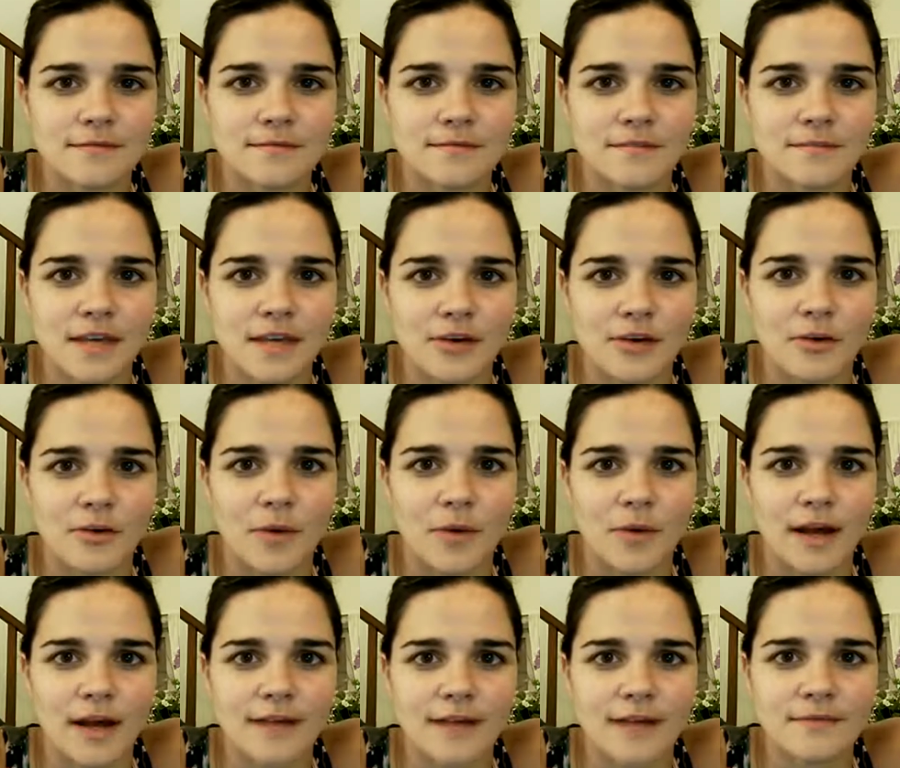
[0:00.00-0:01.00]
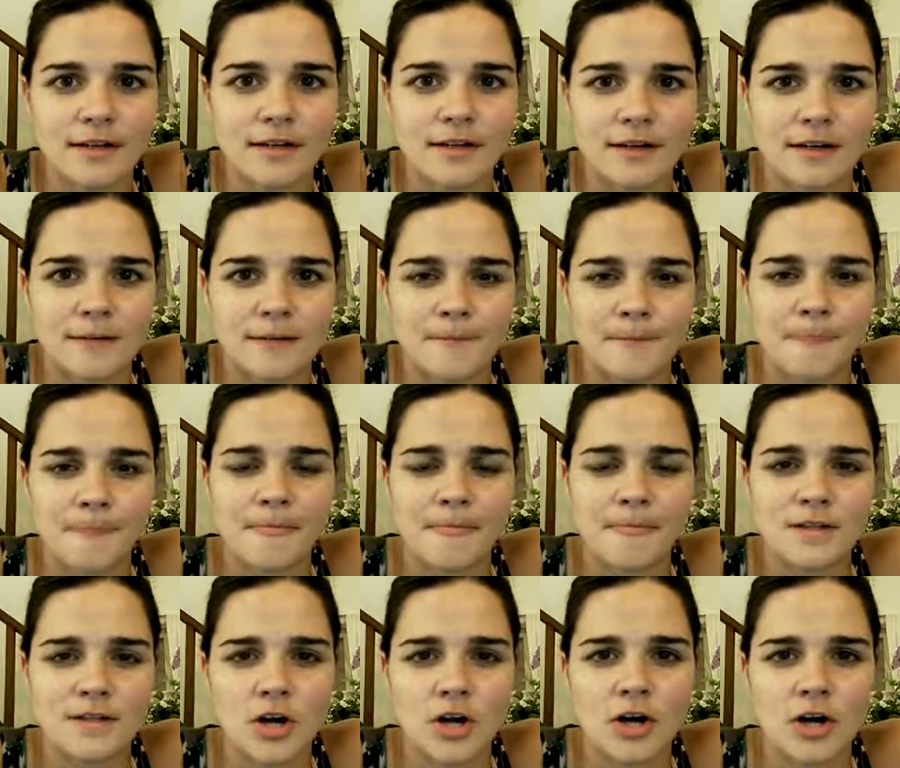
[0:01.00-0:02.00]
get her away.
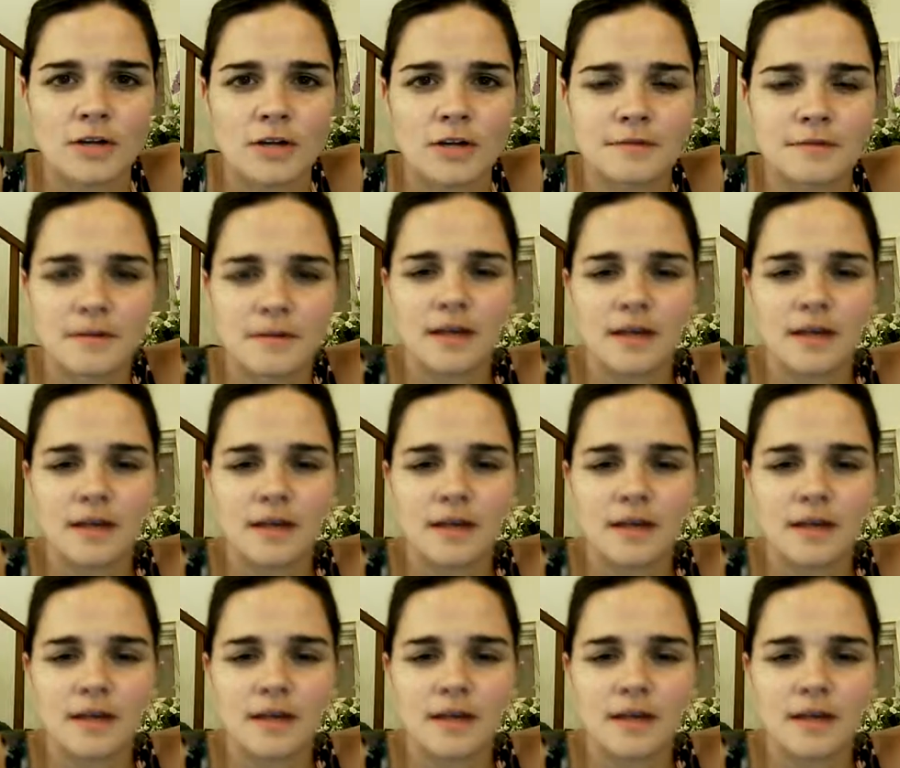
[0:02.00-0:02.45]
It's hard.